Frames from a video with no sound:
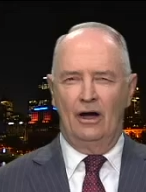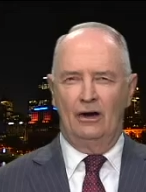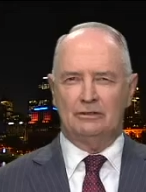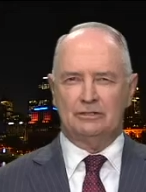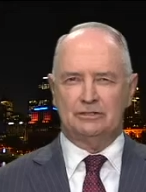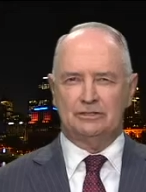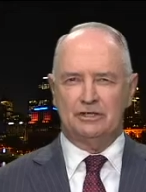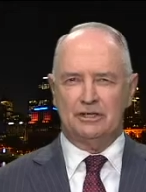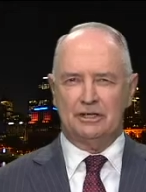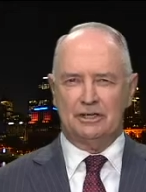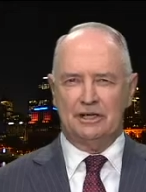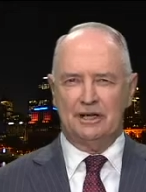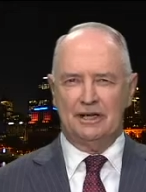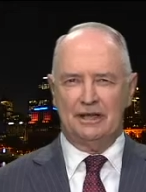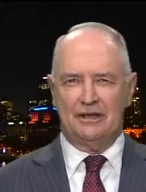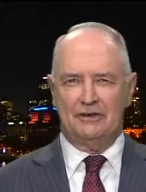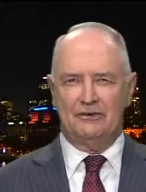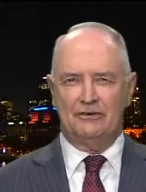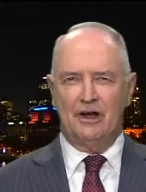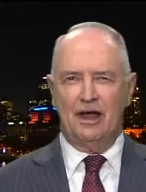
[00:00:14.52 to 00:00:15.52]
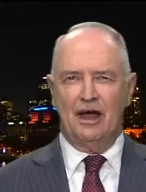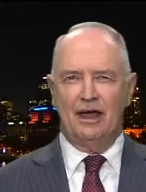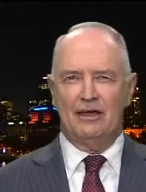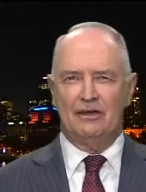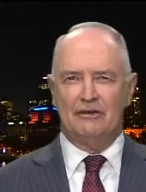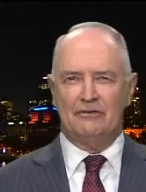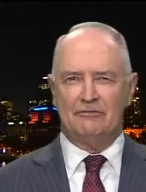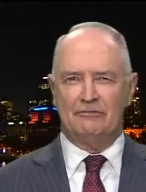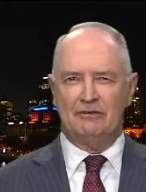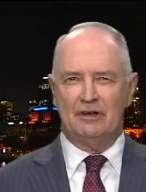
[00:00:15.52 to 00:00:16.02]
Oh, it's certainly
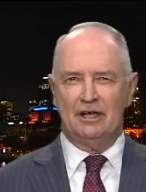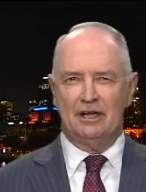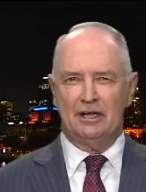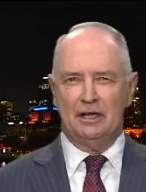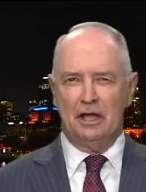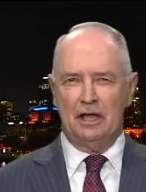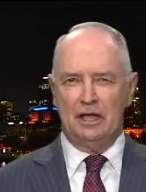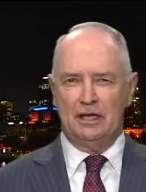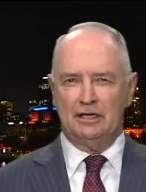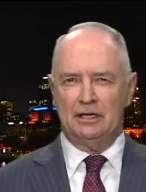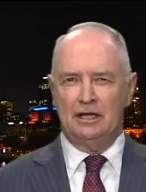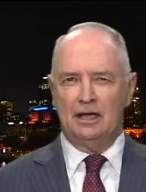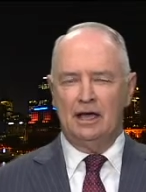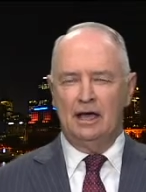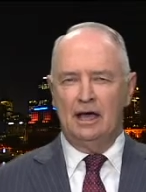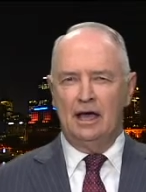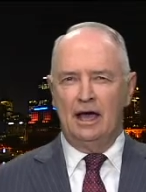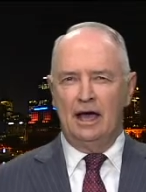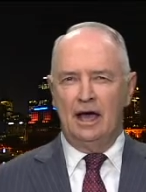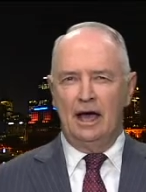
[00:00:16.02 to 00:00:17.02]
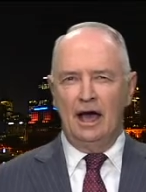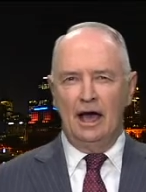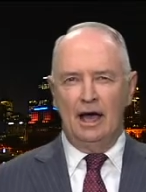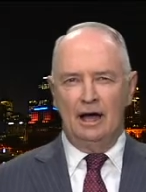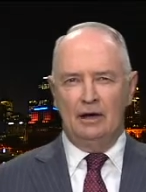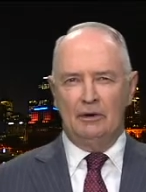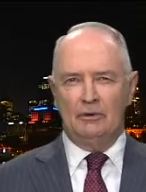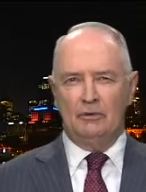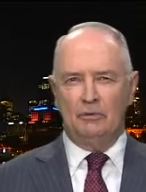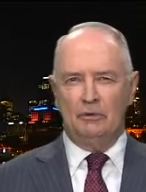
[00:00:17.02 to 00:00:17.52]
grave, uh, Lee.
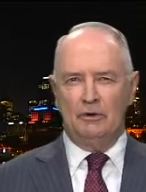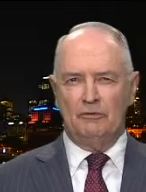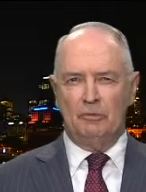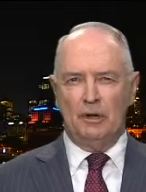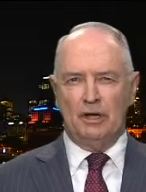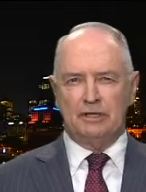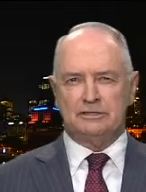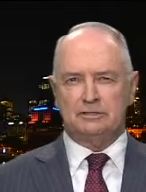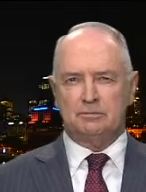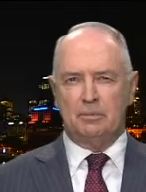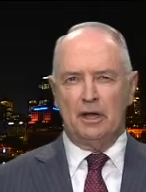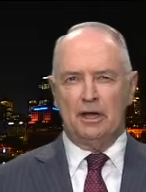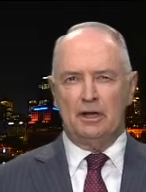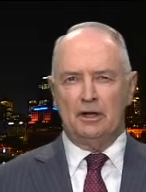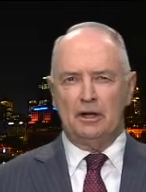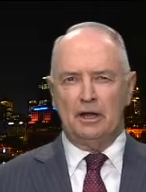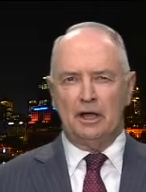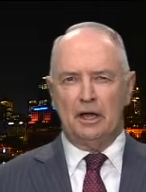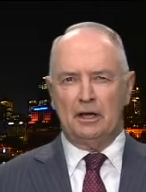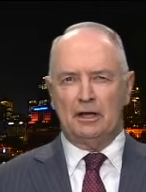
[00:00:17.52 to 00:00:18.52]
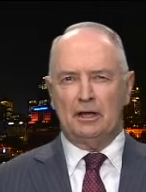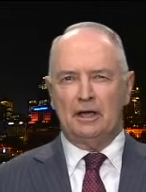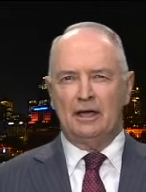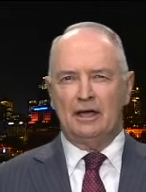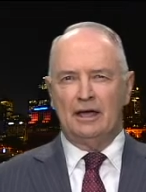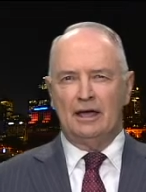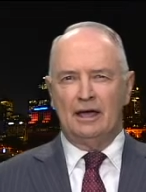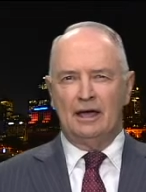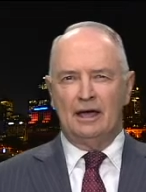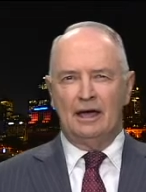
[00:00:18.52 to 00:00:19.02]
Uh, we've been spending
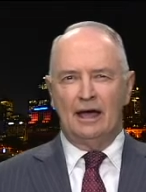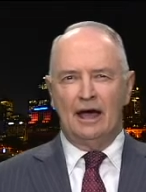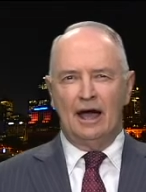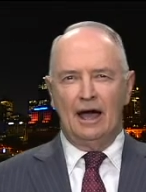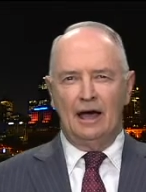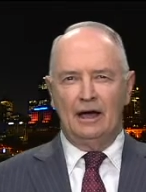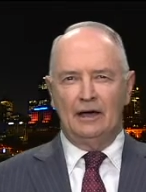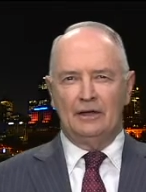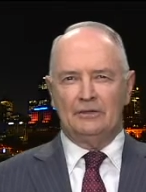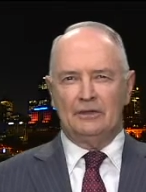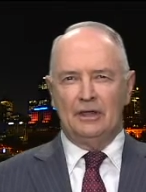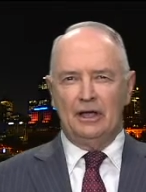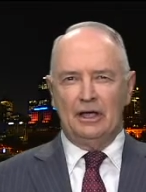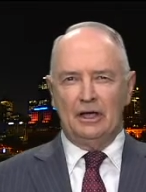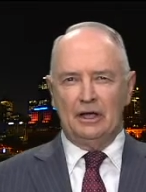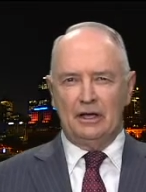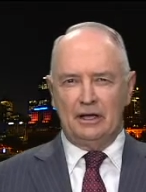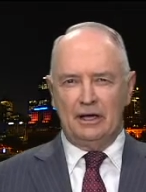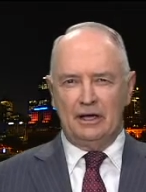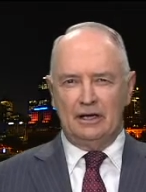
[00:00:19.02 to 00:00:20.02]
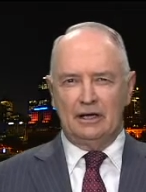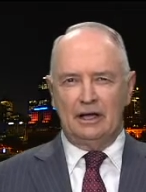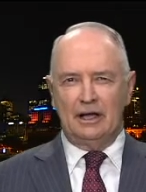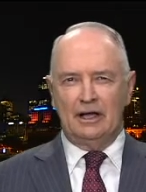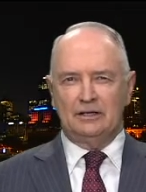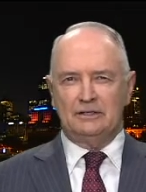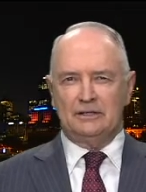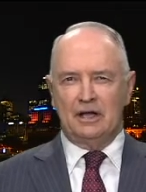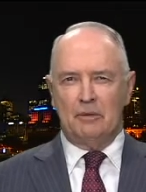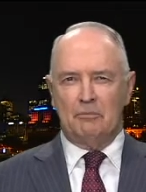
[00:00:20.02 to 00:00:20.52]
uh, the uh,
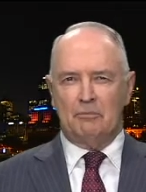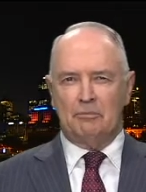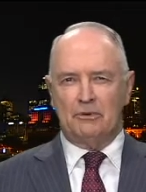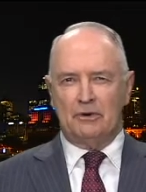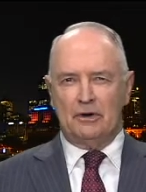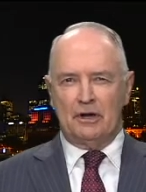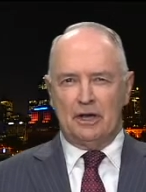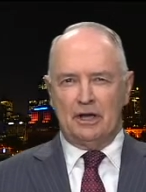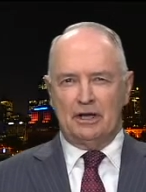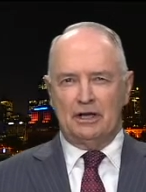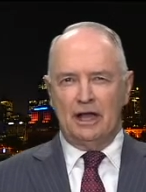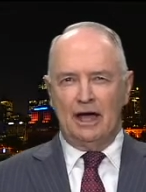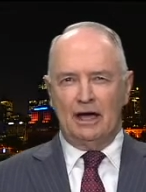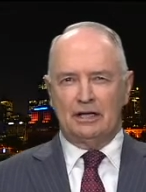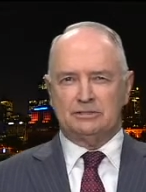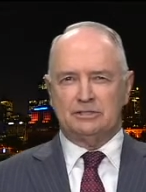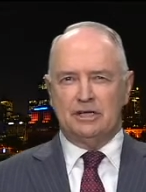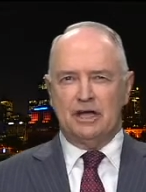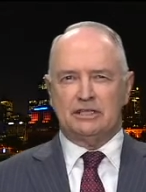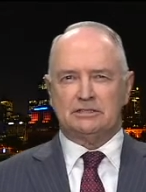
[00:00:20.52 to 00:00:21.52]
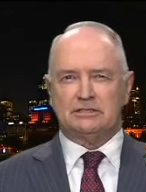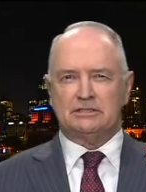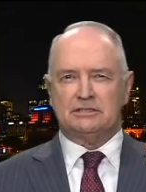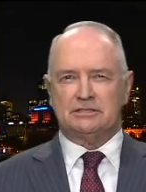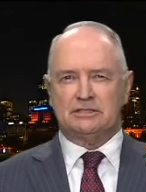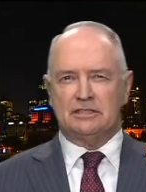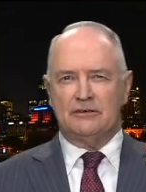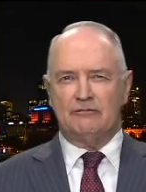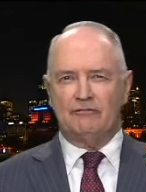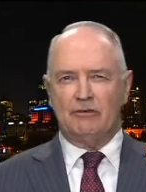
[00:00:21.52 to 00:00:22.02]
temporary
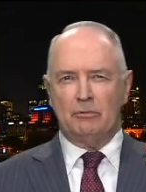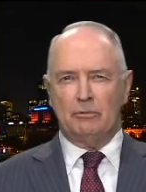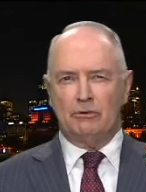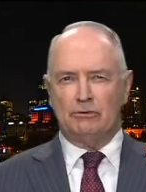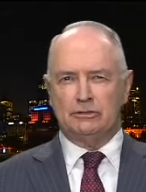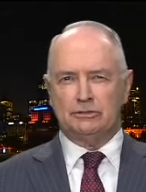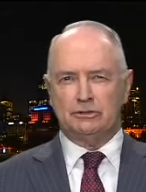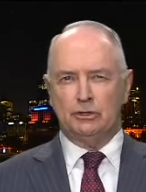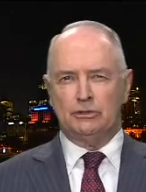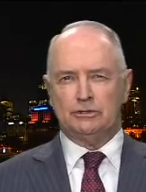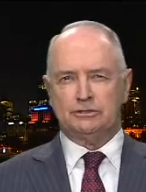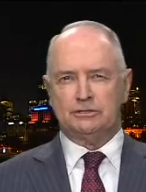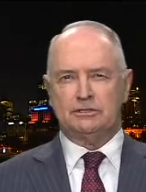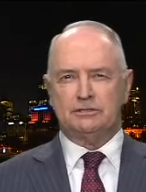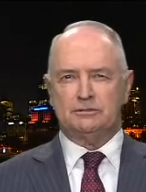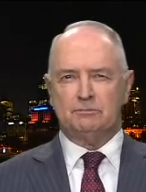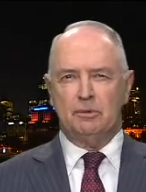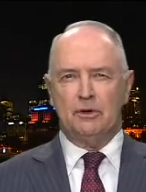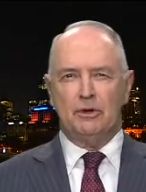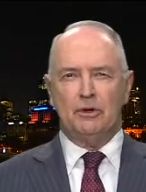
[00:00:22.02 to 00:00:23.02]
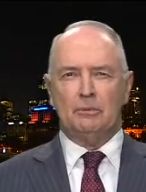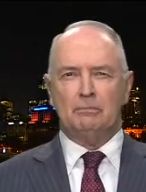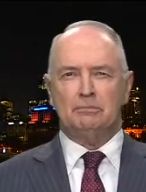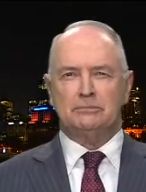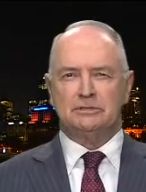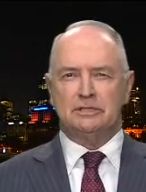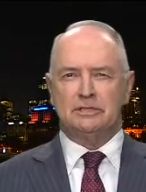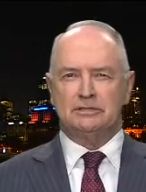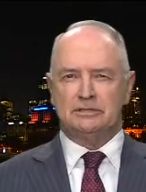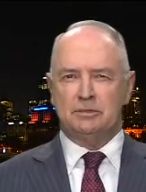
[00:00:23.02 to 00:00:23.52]
largesse uh, from the resources boom
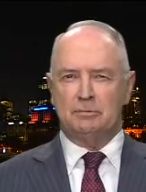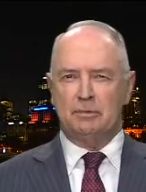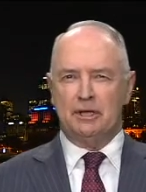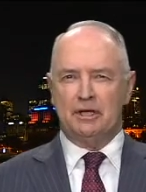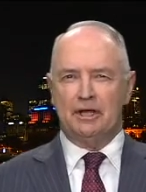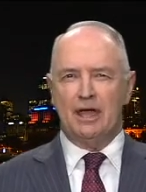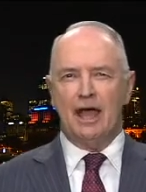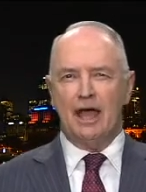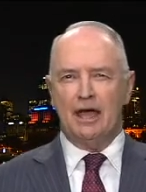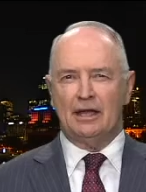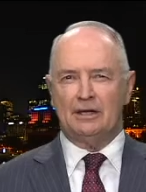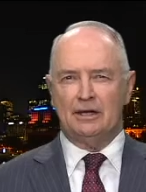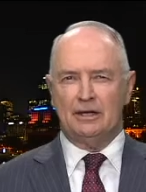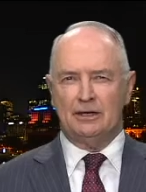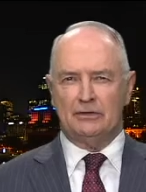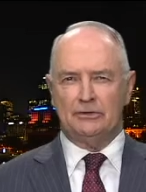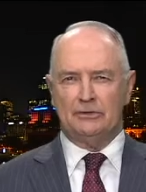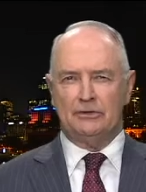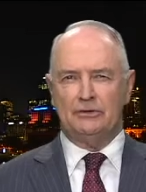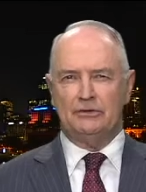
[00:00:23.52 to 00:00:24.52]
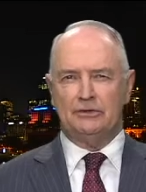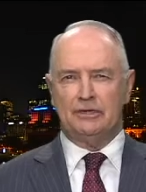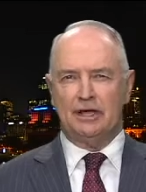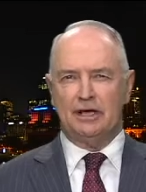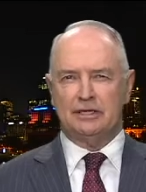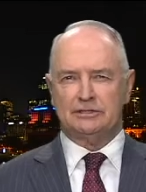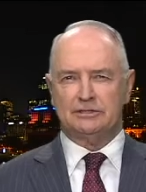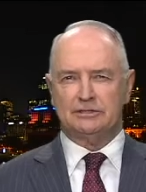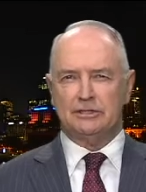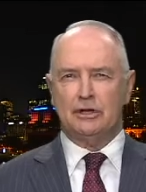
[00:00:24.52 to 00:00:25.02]
since it began in
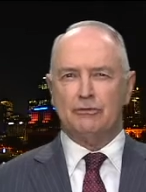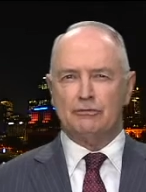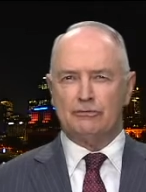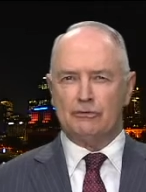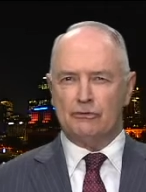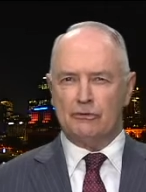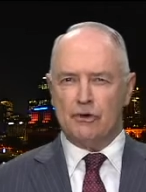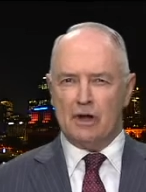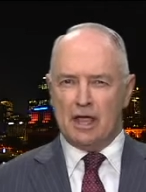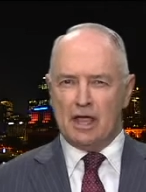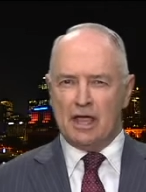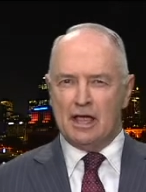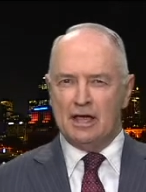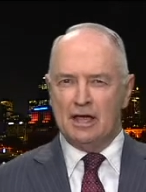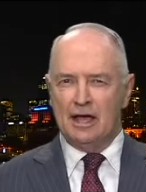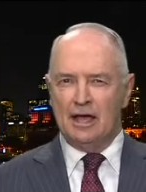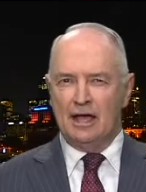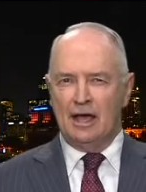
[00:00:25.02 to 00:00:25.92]
2003